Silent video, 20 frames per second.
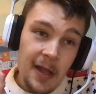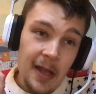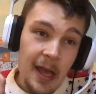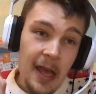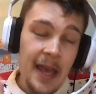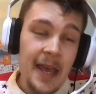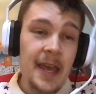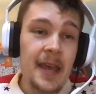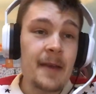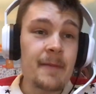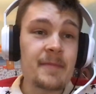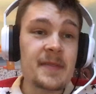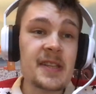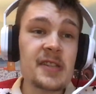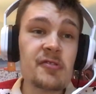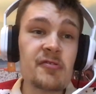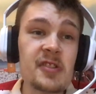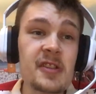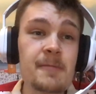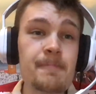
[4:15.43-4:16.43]

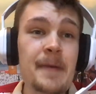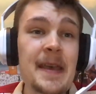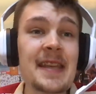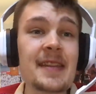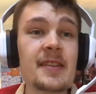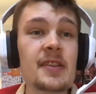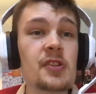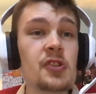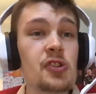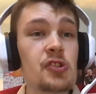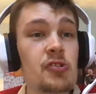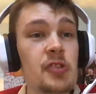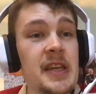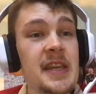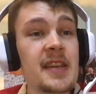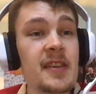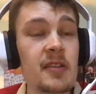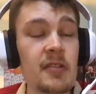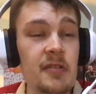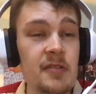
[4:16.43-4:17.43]
disrespected
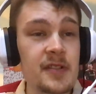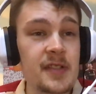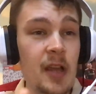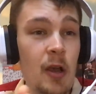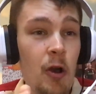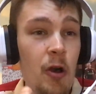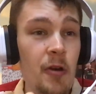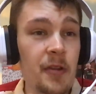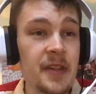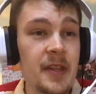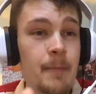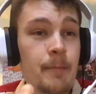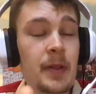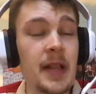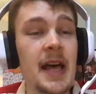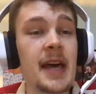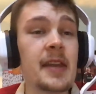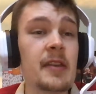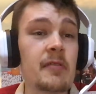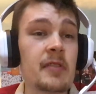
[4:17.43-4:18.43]
strikers on the
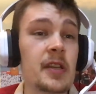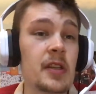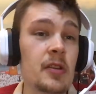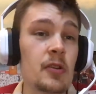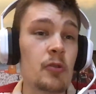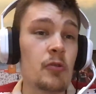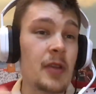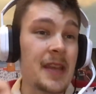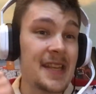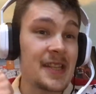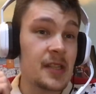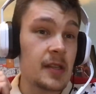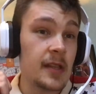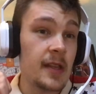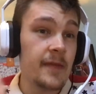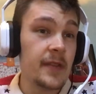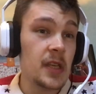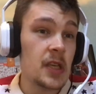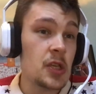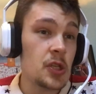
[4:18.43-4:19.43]
planet right now, is
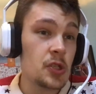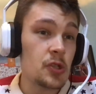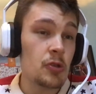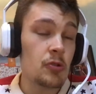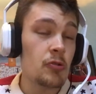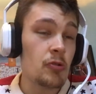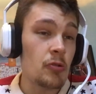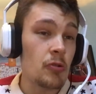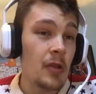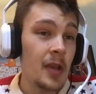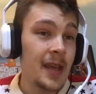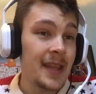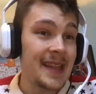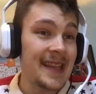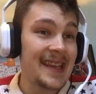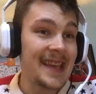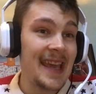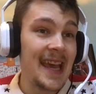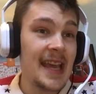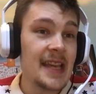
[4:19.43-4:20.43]
Olivier Giroud.
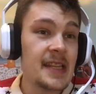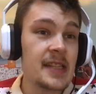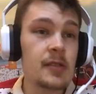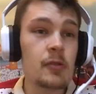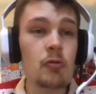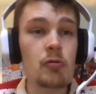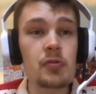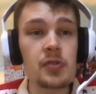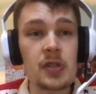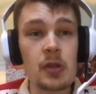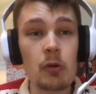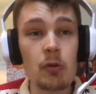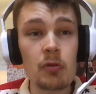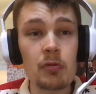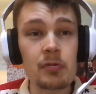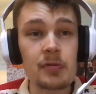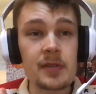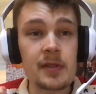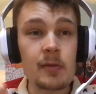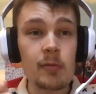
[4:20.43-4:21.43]
The guy scores
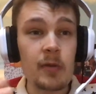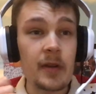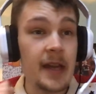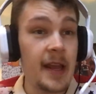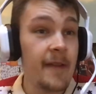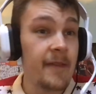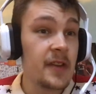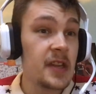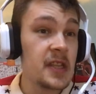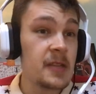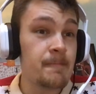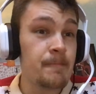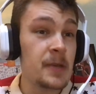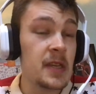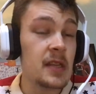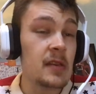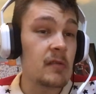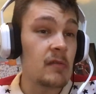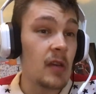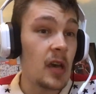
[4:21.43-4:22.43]
goals wherever he's
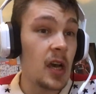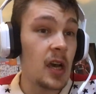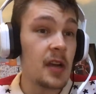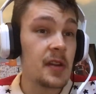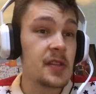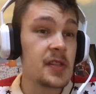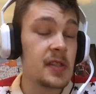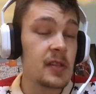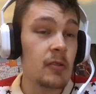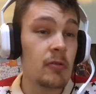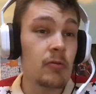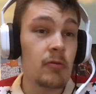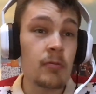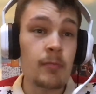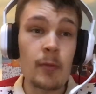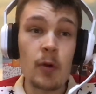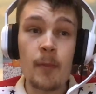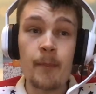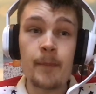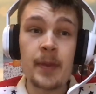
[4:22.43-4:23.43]
been. Arsenal,
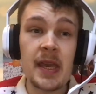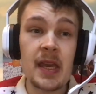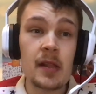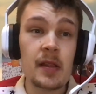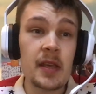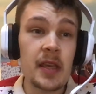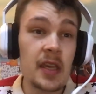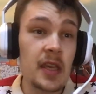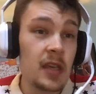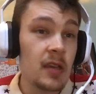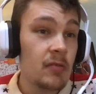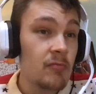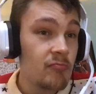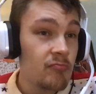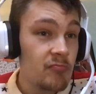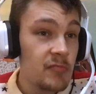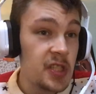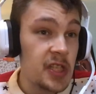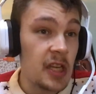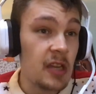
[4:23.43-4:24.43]
Montpellier,
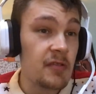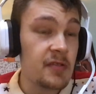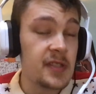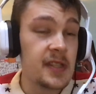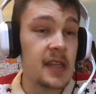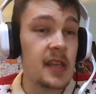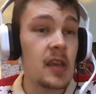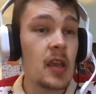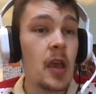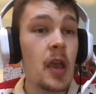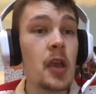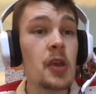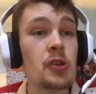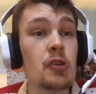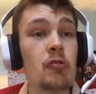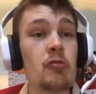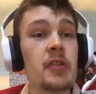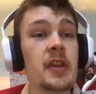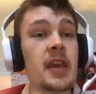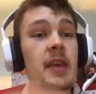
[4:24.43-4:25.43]
Chelsea,
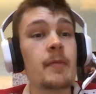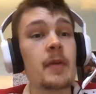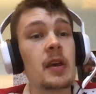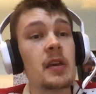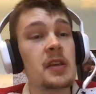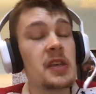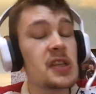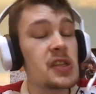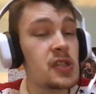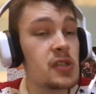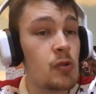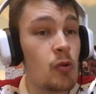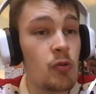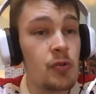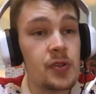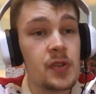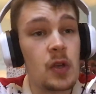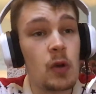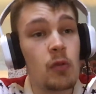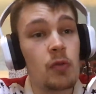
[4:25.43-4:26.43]
you name it. He
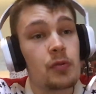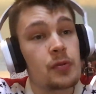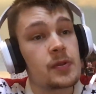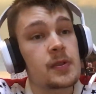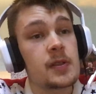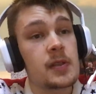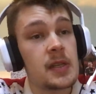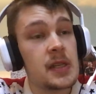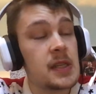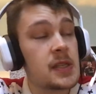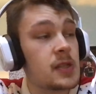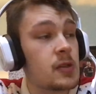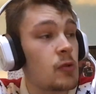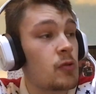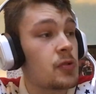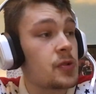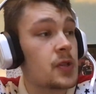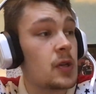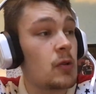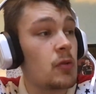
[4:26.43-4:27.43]
scores goals. He
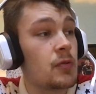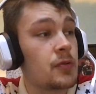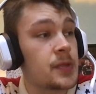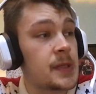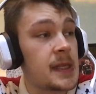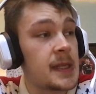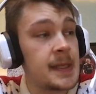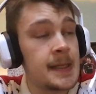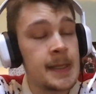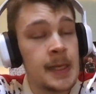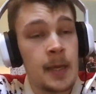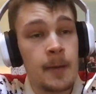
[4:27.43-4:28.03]
scores goals, and